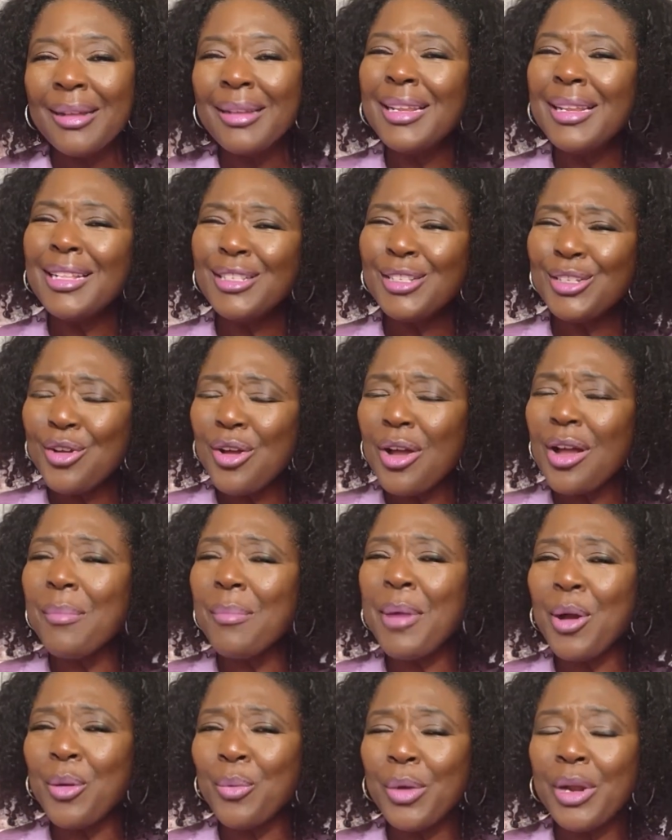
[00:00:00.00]
Let's talk
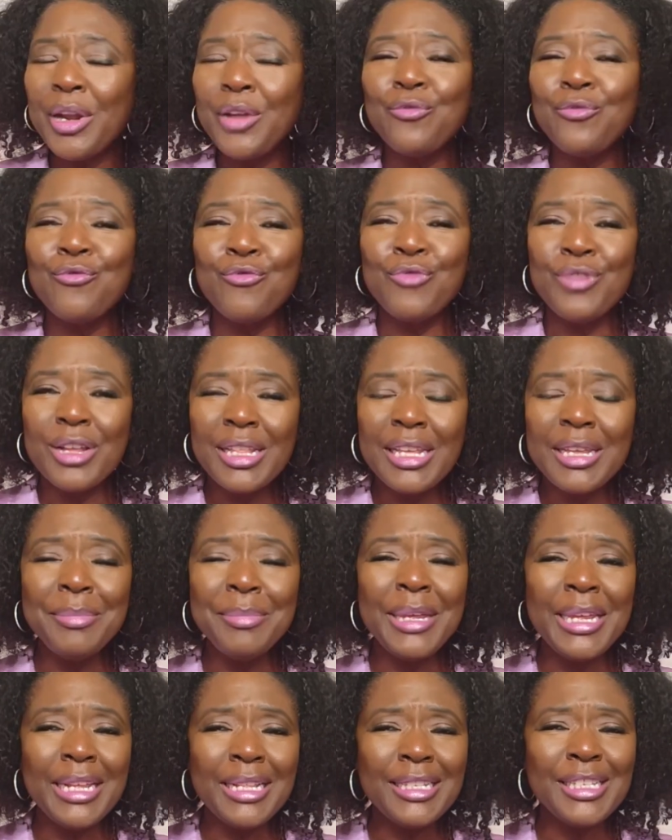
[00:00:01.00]
about what it really
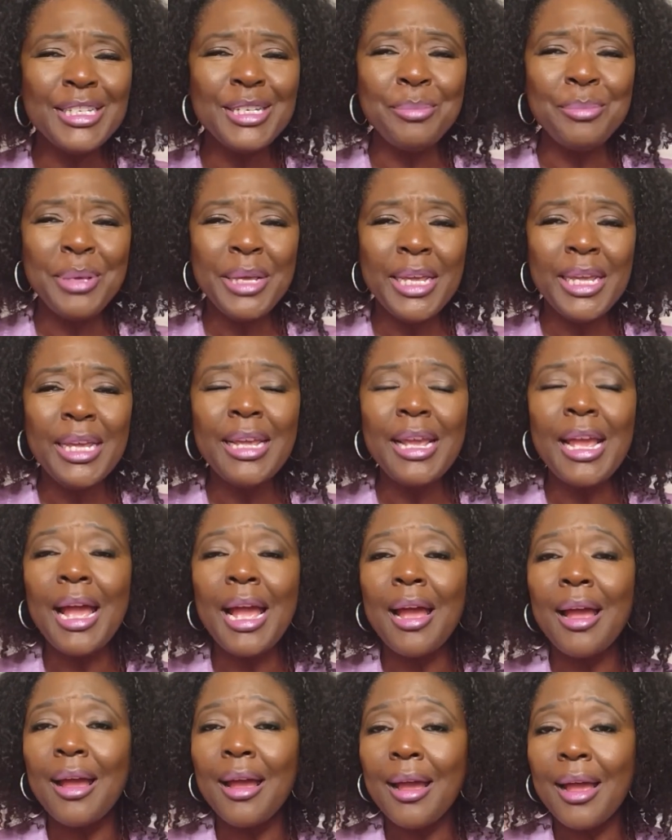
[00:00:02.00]
means to be
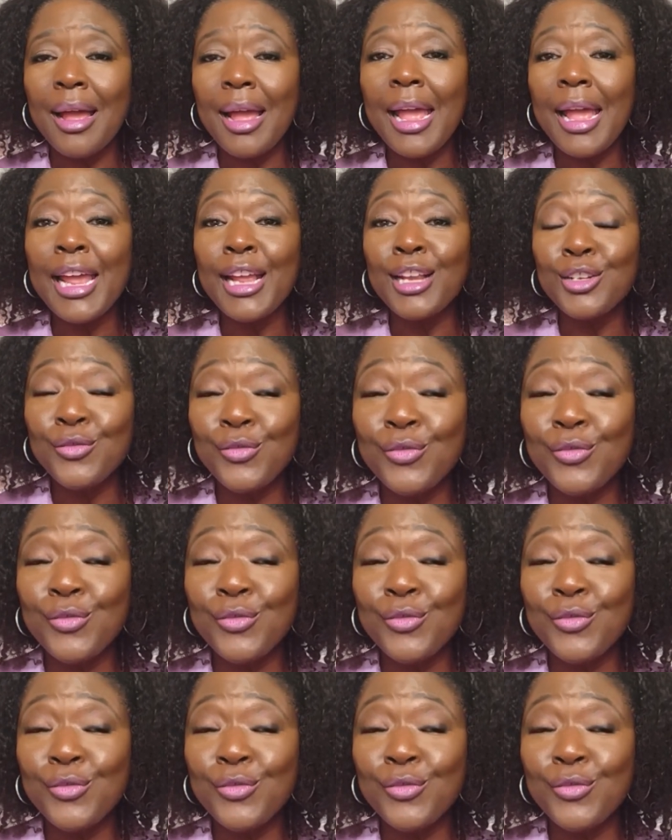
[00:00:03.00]
age